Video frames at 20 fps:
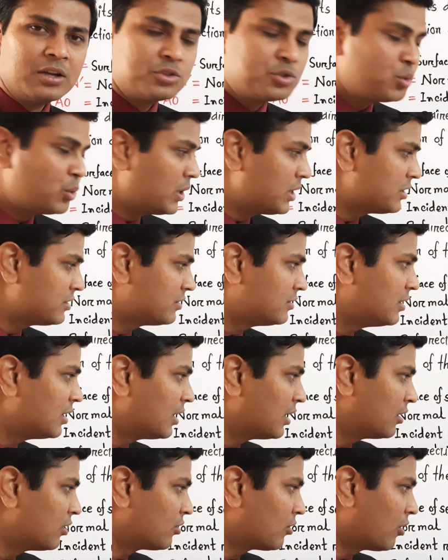towards
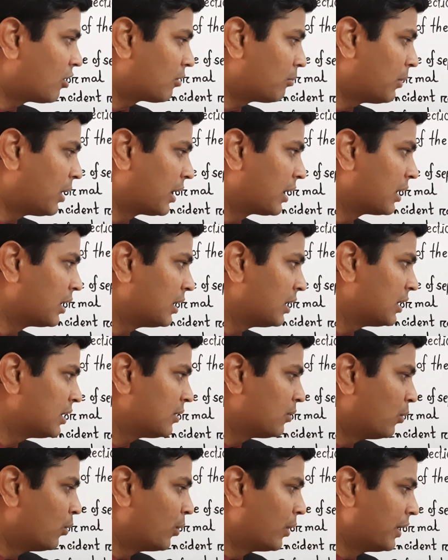the normal
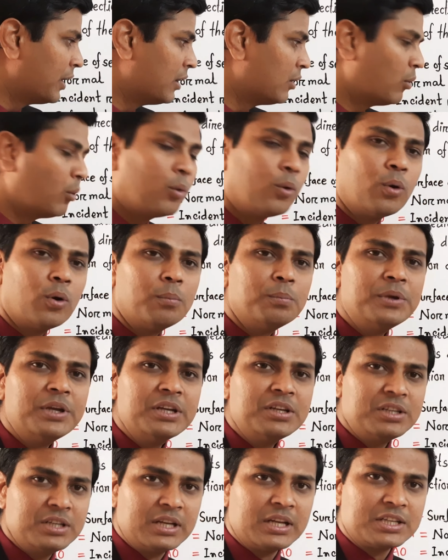in OB
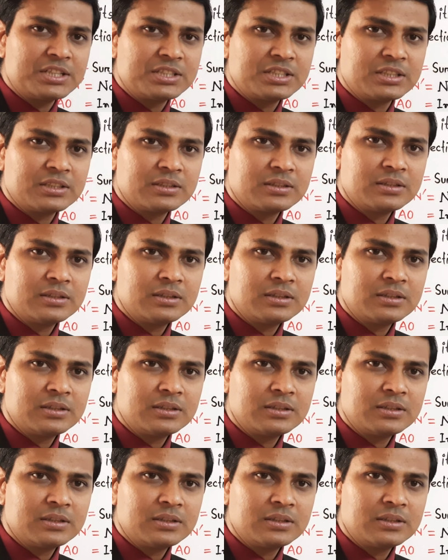direction,